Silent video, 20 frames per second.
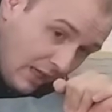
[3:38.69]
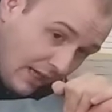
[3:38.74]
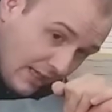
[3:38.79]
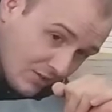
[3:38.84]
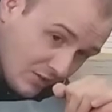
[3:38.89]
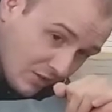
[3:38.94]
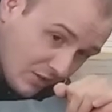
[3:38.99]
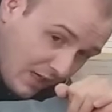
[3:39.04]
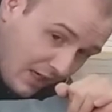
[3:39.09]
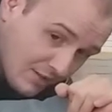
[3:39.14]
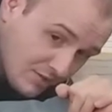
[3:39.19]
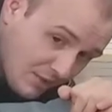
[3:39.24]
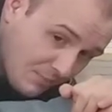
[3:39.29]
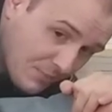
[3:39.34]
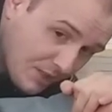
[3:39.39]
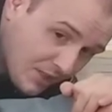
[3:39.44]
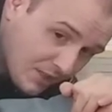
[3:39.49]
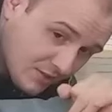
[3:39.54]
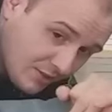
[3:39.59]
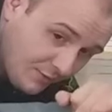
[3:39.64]
as a
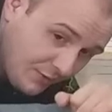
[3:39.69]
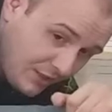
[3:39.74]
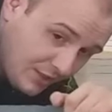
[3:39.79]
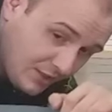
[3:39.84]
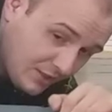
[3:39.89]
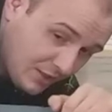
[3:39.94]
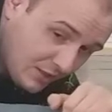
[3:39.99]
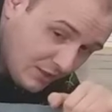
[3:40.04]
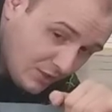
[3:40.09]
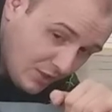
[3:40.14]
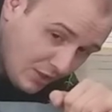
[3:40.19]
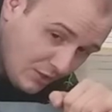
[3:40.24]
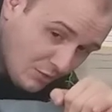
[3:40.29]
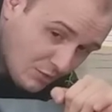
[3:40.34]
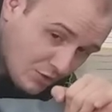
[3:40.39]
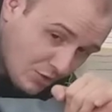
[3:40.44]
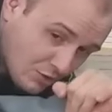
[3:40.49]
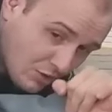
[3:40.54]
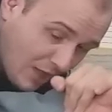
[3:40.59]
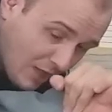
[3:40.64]
concept because if he
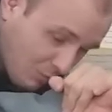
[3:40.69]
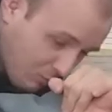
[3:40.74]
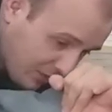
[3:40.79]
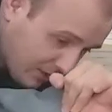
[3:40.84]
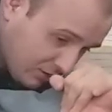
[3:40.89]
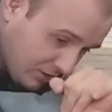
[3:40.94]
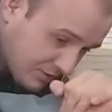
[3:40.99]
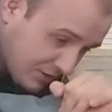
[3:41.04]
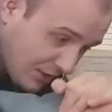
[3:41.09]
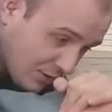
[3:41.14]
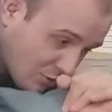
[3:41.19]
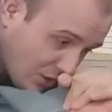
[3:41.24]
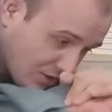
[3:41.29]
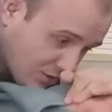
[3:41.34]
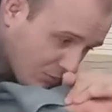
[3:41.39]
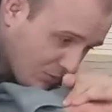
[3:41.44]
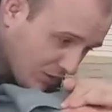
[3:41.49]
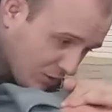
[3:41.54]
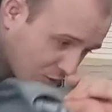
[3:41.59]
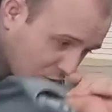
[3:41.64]
continues to try to wiggle, let's say he
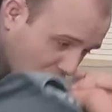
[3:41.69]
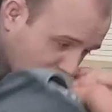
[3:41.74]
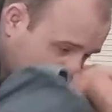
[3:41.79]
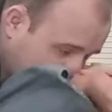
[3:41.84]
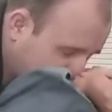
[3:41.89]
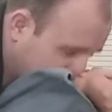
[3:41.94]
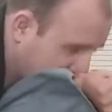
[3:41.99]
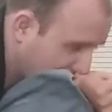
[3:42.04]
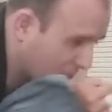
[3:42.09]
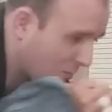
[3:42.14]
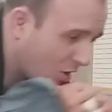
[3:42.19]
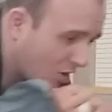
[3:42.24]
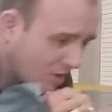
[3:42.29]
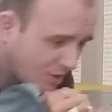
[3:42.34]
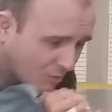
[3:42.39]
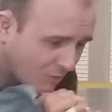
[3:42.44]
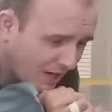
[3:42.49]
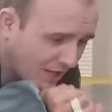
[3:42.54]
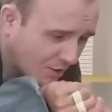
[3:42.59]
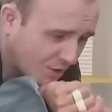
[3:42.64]
tries to wiggle towards like a
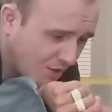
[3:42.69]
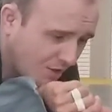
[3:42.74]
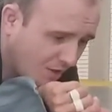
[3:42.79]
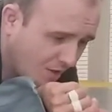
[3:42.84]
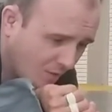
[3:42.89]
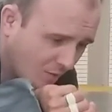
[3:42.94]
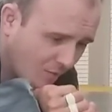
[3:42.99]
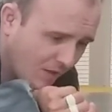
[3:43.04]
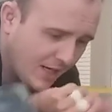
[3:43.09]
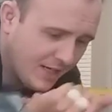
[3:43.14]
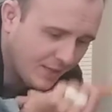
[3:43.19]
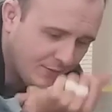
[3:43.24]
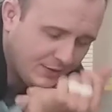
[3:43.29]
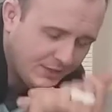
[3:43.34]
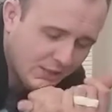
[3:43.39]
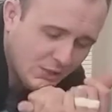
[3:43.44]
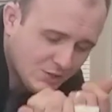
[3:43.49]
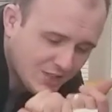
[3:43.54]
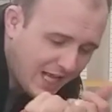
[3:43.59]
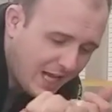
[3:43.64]
Kimura direction, right? If
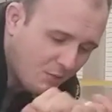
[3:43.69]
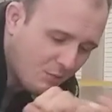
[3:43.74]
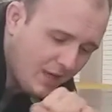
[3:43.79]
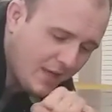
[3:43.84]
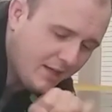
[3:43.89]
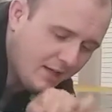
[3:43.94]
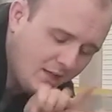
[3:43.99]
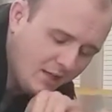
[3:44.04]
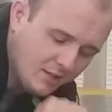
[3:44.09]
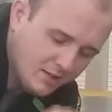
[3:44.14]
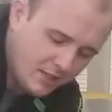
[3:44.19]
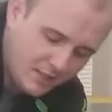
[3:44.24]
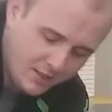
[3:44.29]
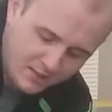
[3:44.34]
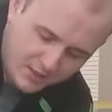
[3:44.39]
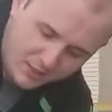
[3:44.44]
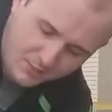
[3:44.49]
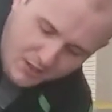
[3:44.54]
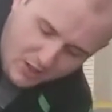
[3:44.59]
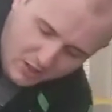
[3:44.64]
he goes that way,
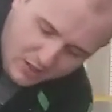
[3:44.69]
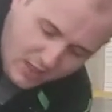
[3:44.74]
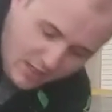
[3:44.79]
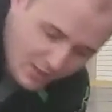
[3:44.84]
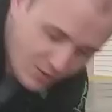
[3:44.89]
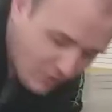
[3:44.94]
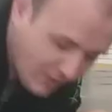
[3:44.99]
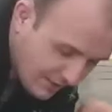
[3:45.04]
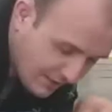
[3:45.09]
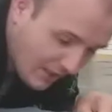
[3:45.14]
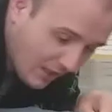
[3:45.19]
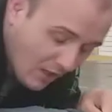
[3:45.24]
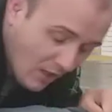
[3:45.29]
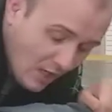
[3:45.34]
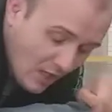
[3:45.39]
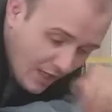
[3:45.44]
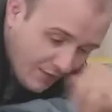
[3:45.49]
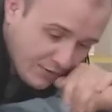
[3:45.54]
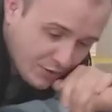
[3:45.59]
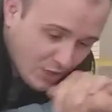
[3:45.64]
then the Americana's right there.
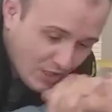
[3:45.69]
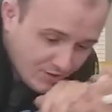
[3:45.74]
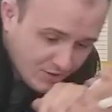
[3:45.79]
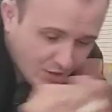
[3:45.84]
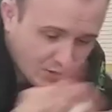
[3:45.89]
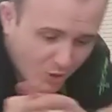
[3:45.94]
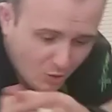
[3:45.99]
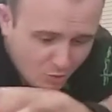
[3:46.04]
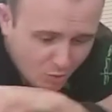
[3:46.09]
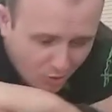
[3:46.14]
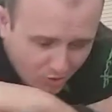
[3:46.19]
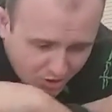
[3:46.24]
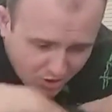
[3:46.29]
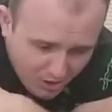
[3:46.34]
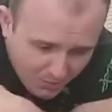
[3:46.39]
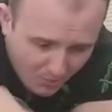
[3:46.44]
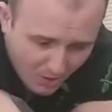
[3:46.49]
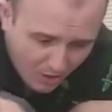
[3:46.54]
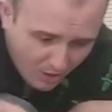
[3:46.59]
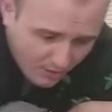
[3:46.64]
If he tries to go towards a
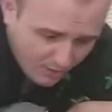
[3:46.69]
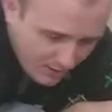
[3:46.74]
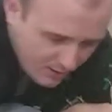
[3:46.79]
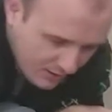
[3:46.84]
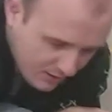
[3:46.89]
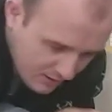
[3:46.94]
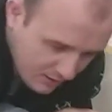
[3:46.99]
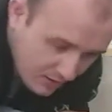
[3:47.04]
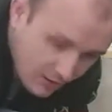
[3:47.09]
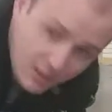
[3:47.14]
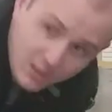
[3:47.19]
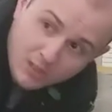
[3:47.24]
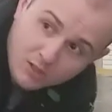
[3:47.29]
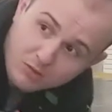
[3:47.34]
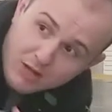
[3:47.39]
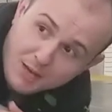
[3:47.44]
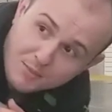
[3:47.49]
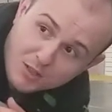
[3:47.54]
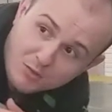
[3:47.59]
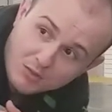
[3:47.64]
Kimura,
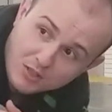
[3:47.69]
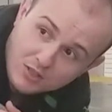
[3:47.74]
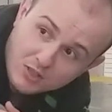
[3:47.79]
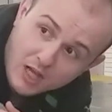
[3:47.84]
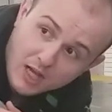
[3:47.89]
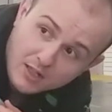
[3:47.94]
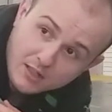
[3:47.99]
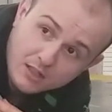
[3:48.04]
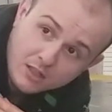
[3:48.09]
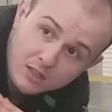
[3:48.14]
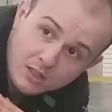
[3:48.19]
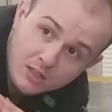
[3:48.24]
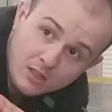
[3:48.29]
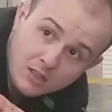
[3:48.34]
grab that wrist lock.